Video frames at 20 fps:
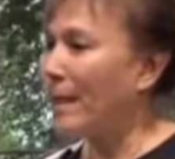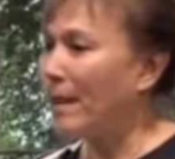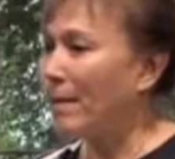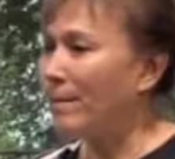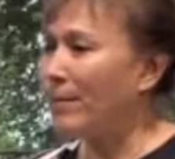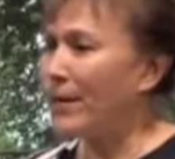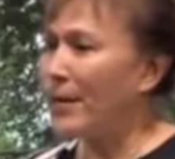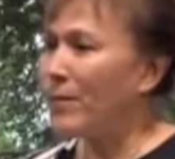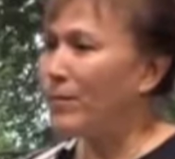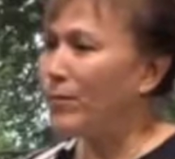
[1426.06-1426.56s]

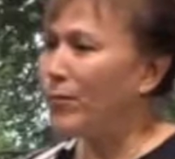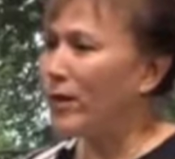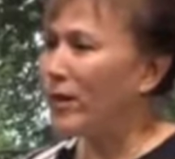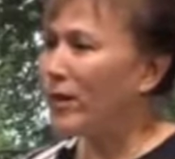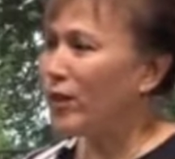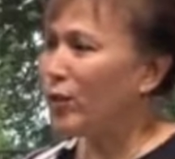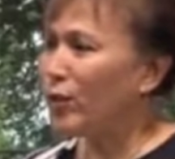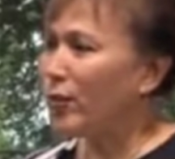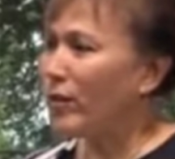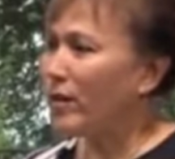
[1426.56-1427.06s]
big
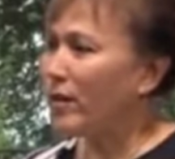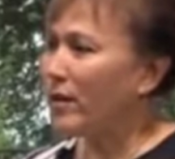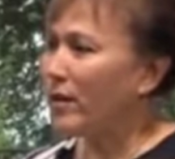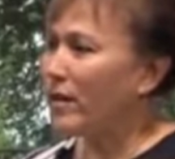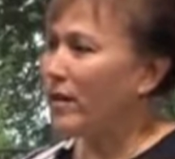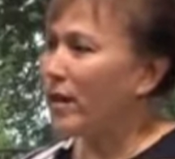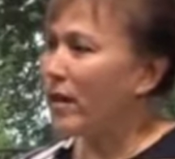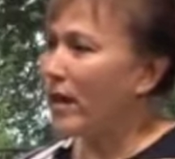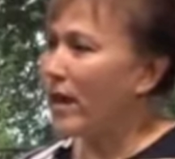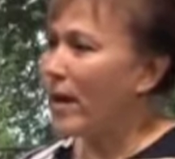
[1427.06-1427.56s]
breach with
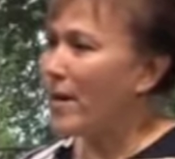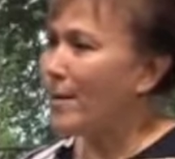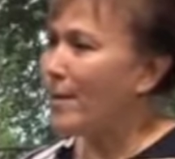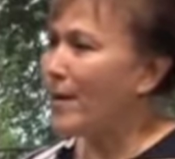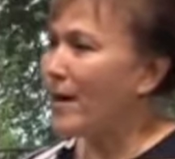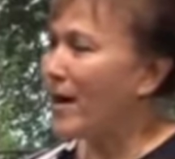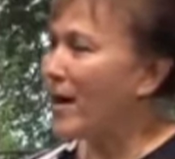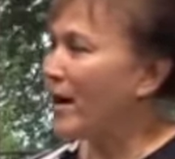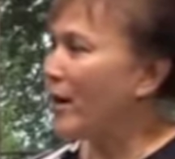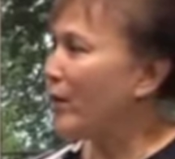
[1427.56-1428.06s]

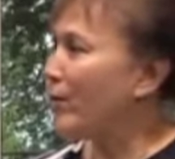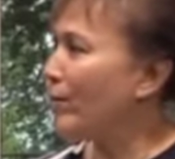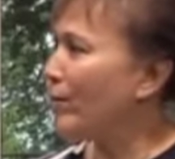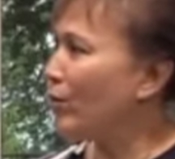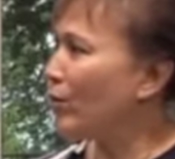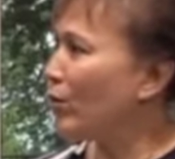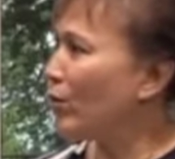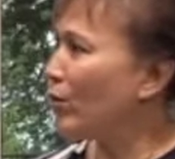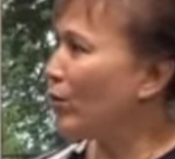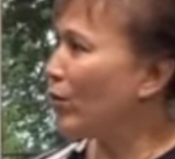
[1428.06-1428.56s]
Empire
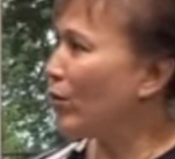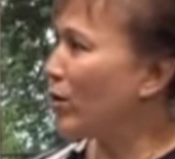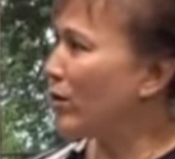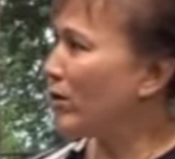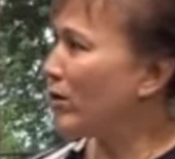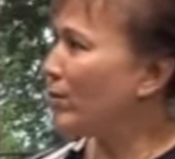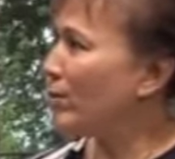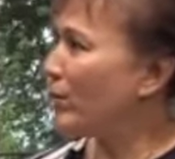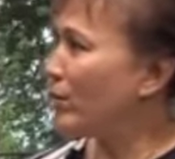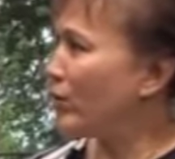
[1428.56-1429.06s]
Blue
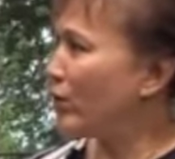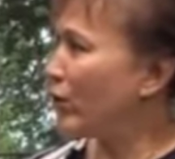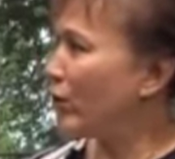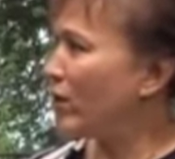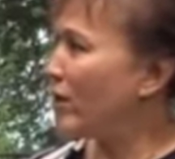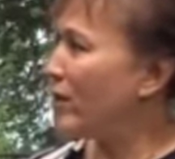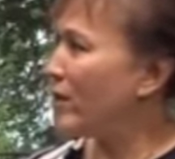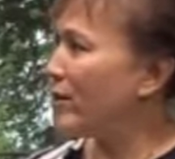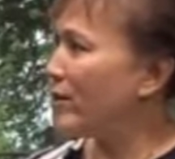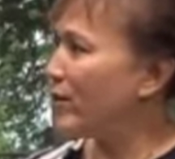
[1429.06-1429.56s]
Cross Blue
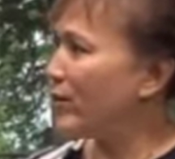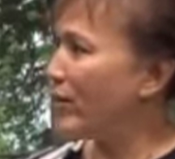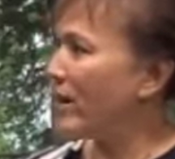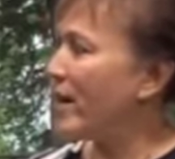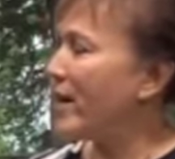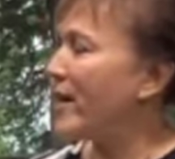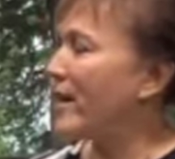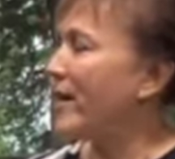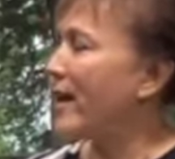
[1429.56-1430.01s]
Shield, right?